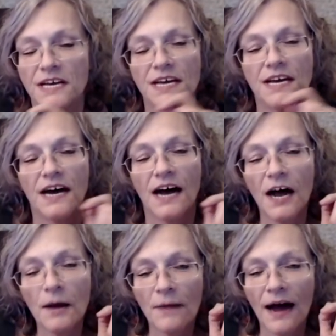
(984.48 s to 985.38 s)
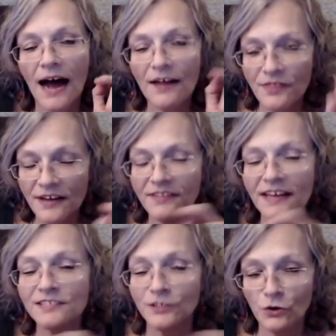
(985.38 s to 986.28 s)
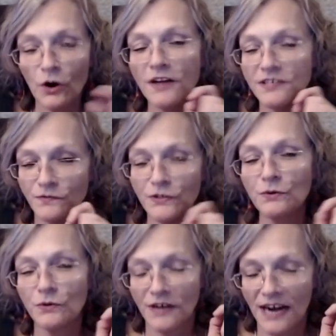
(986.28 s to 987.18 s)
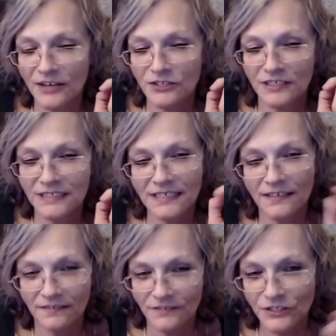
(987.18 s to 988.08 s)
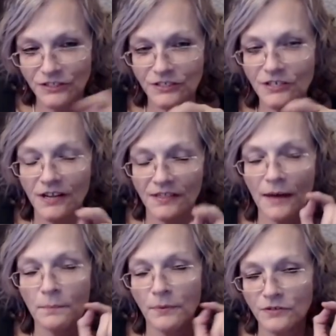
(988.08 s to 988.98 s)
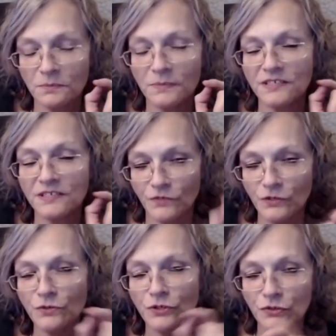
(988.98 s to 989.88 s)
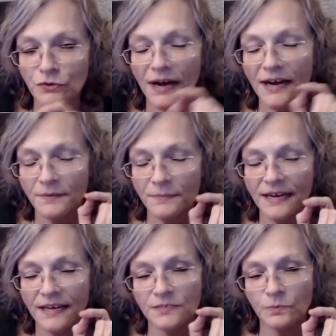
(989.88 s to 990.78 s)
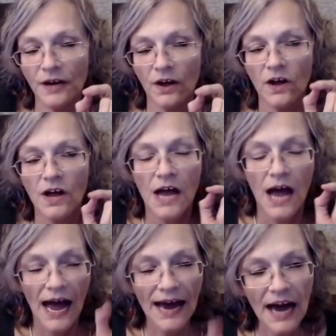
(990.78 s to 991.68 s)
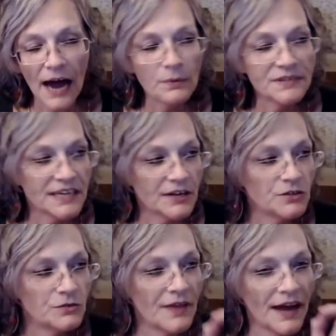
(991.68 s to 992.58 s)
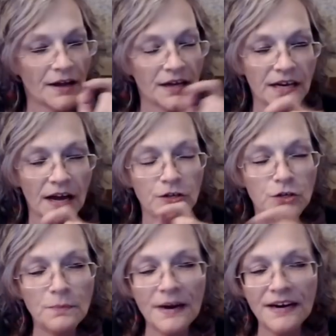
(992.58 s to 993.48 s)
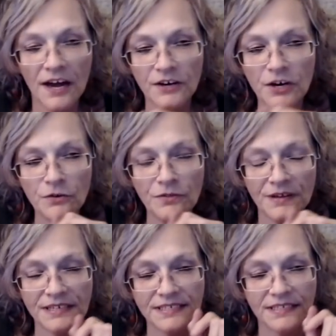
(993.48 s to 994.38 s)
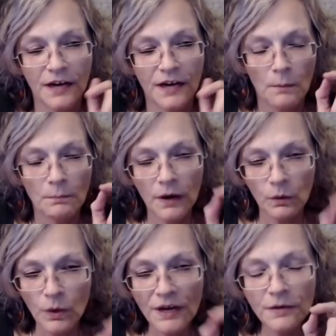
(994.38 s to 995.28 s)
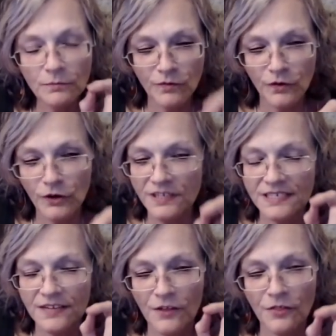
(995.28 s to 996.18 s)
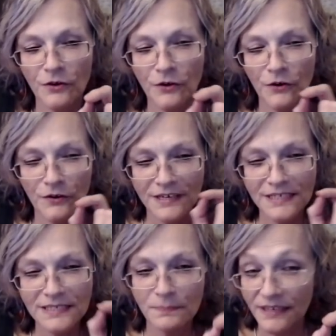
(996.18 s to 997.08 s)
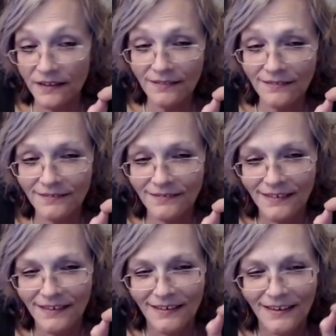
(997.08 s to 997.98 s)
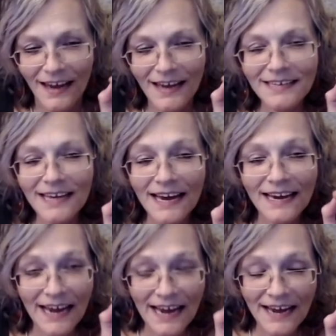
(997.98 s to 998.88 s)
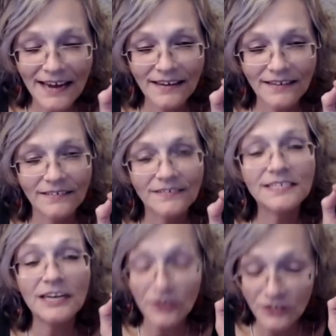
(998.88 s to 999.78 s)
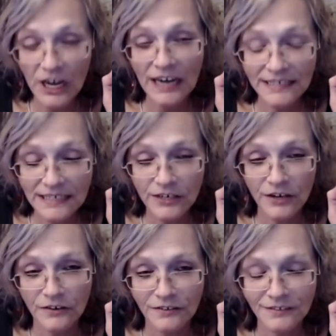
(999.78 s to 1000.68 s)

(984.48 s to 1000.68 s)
Oh, okay. Um, I think that's a cross viewer, actually. That person must view you and me as well. And I will tell you that, and you may not know this, but William Ferguson the third is Bill, A K A Terran Cognito.